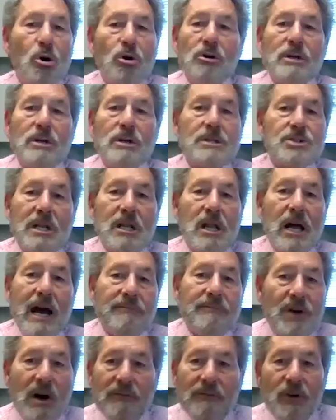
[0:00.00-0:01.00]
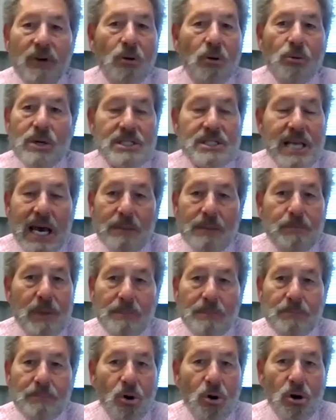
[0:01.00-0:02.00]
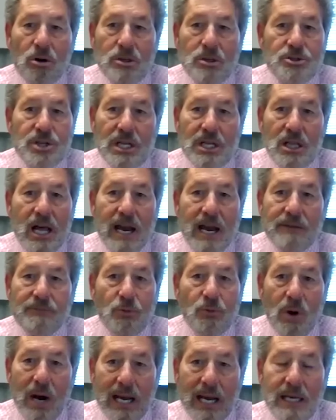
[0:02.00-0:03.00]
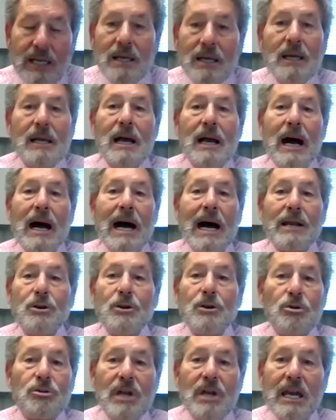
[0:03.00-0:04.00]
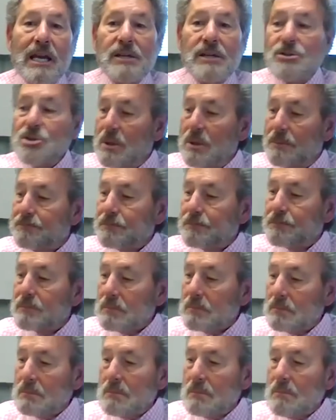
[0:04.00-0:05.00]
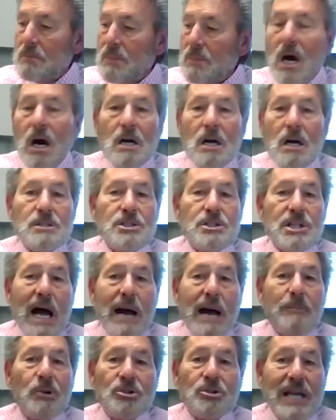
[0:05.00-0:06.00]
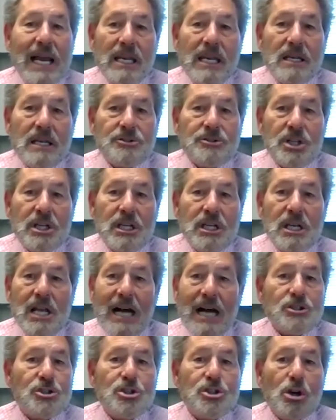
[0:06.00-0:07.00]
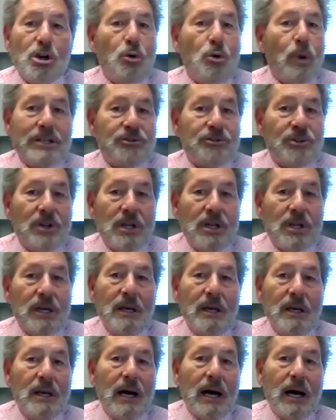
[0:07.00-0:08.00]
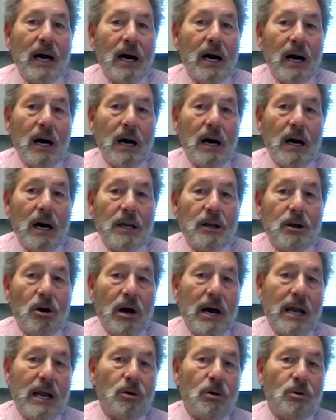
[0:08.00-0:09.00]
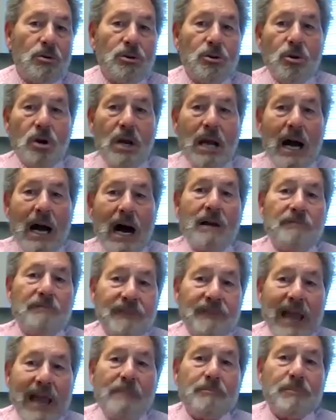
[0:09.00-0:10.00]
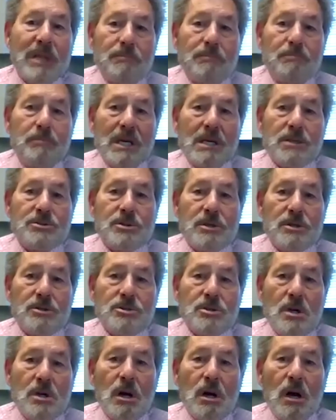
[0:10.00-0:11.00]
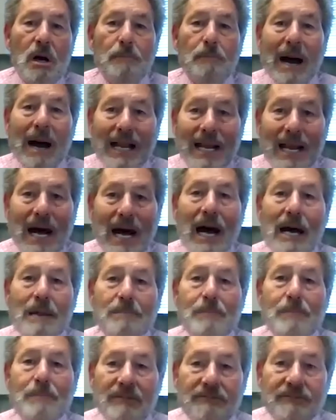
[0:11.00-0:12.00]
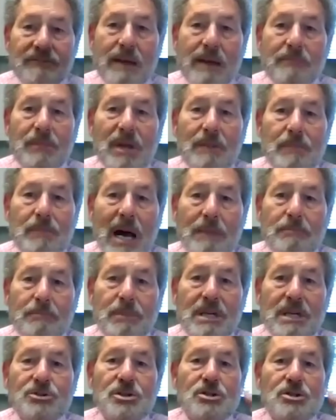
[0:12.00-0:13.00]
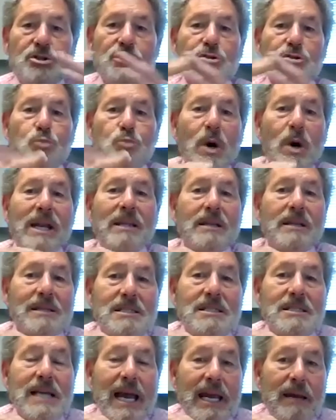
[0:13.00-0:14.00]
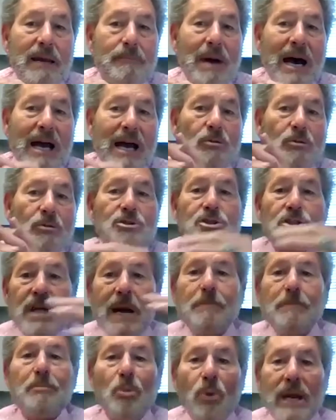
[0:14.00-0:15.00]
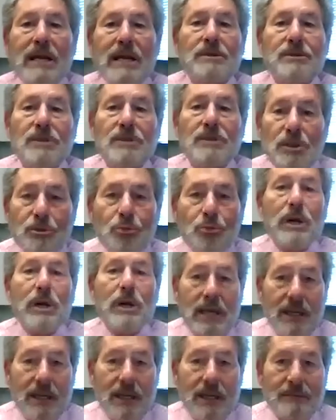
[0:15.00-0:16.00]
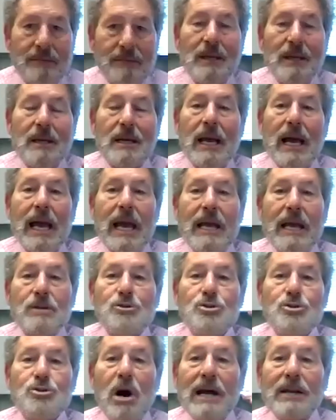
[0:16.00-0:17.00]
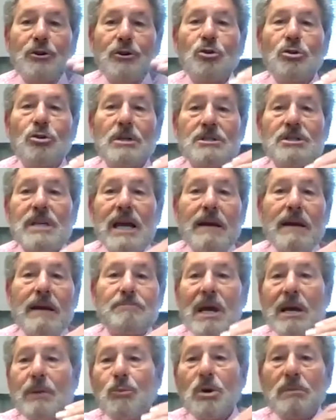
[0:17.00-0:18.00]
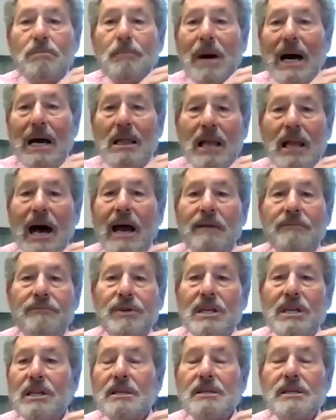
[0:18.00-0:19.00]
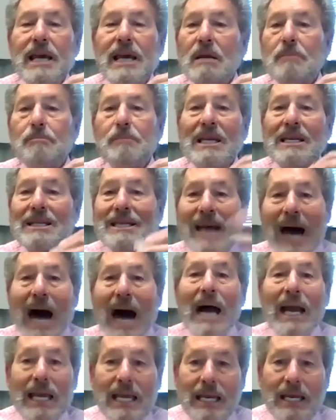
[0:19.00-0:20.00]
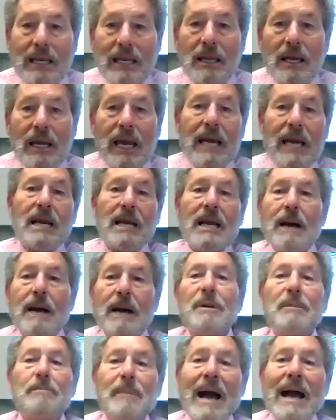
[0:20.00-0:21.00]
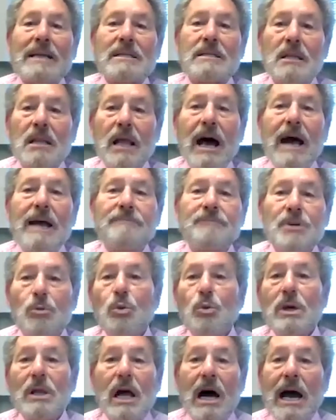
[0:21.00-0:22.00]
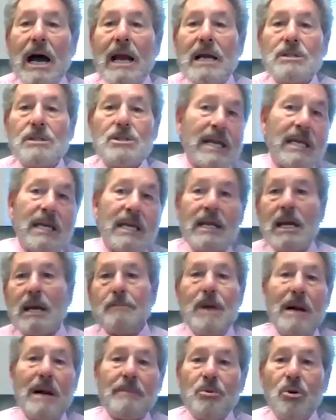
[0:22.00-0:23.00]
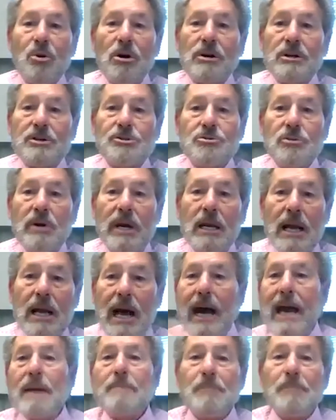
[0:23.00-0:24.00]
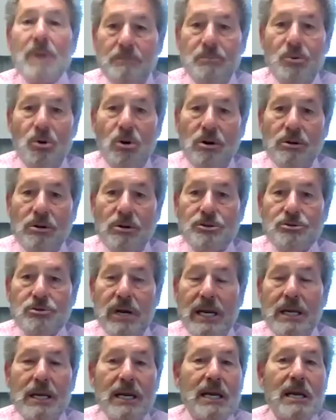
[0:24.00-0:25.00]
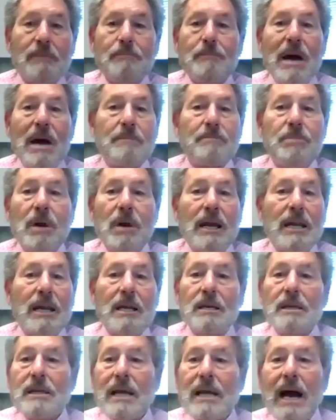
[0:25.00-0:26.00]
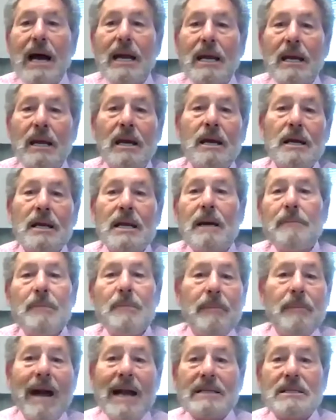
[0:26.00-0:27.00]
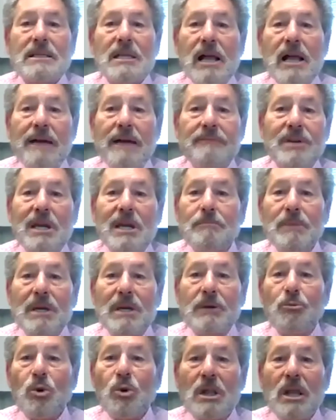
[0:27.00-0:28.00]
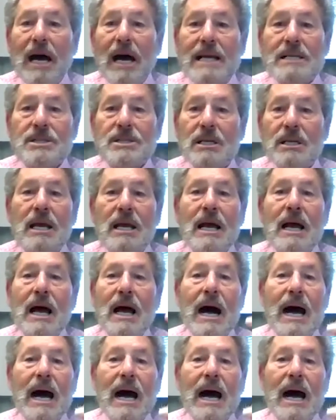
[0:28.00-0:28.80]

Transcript: priorities in life. I've always had my priorities in life right. I do things simultaneously, not sequentially. I don't do God, family, business. My God, my family, my business is one and the same. I don't separate the three. And so I do the same thing with my life. It didn't take me dying and coming back to life to realize I need to get my priorities straight. I had my priorities straight. I didn't die coming back to life to get me realizing